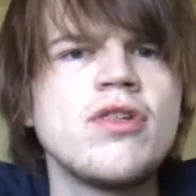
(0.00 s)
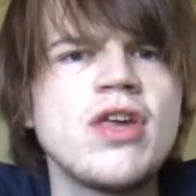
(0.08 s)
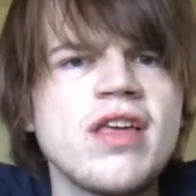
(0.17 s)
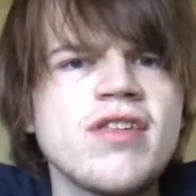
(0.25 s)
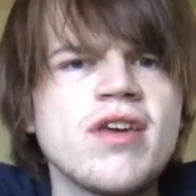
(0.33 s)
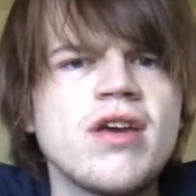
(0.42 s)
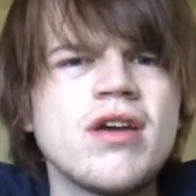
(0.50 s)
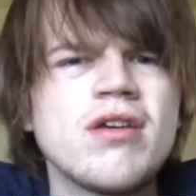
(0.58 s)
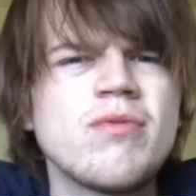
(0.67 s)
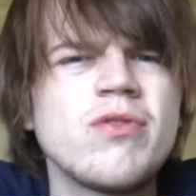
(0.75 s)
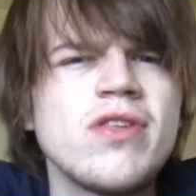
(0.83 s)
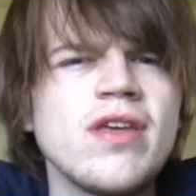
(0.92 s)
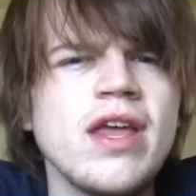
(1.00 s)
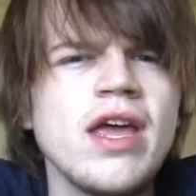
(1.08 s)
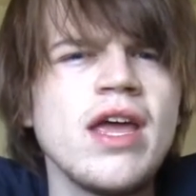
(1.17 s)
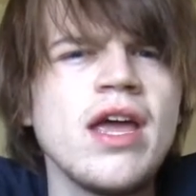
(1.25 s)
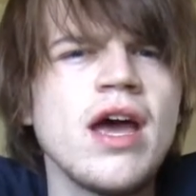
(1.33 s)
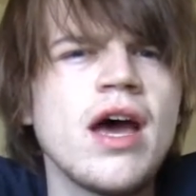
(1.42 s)
Jesse here.
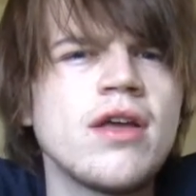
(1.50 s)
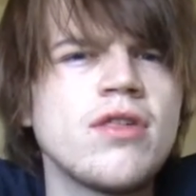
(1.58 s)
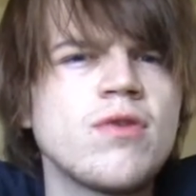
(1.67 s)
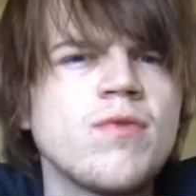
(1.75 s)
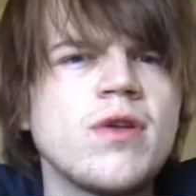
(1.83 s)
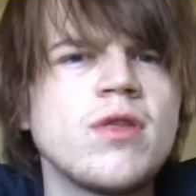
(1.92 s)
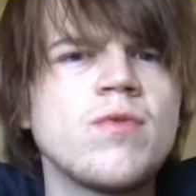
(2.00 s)
Today, I just want